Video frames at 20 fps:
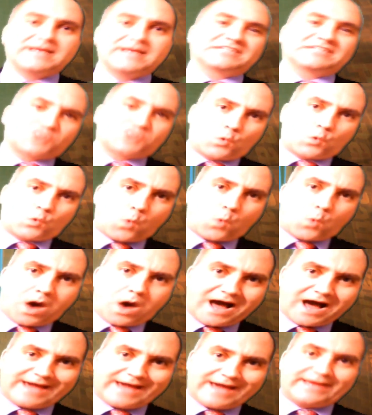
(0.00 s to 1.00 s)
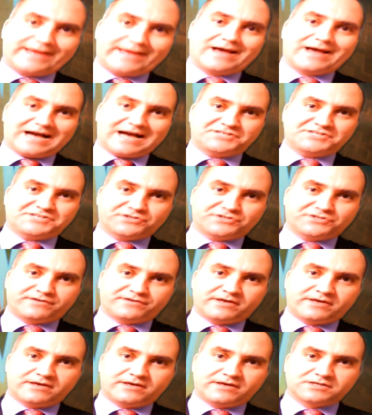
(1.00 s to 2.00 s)
as to why I
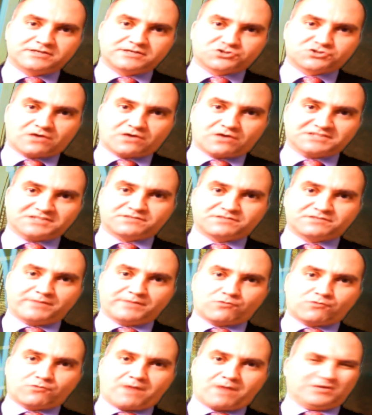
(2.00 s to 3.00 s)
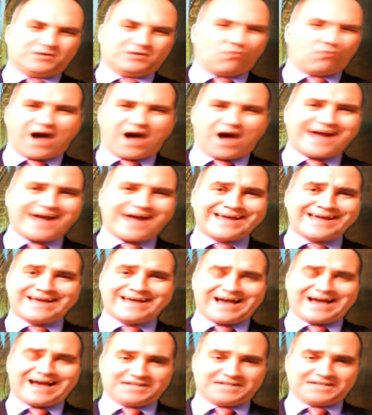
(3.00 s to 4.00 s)
should trust Mitt Romney,
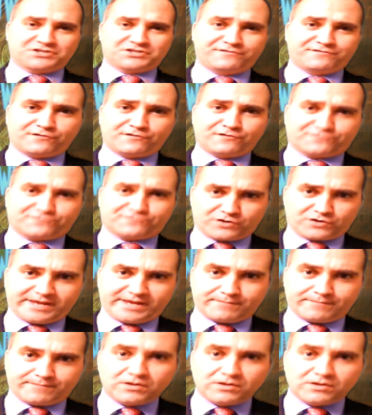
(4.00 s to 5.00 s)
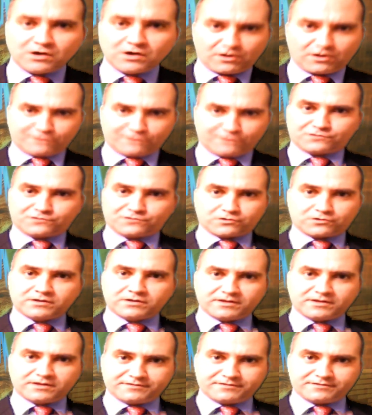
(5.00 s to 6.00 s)
why I should vote for him
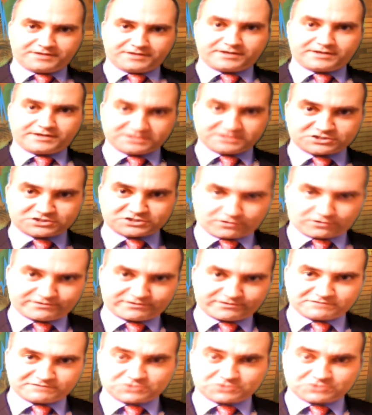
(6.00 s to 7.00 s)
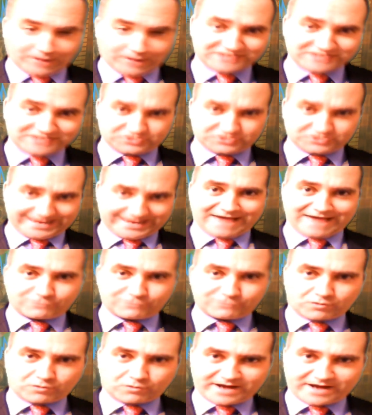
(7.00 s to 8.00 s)
over the conservatives who actually
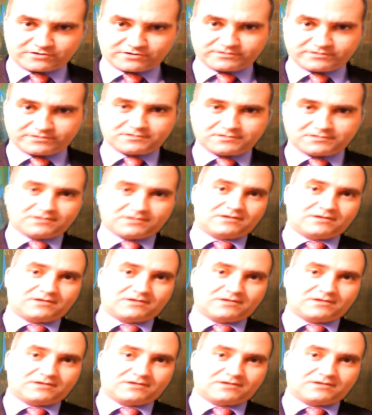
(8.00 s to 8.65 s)
have a record.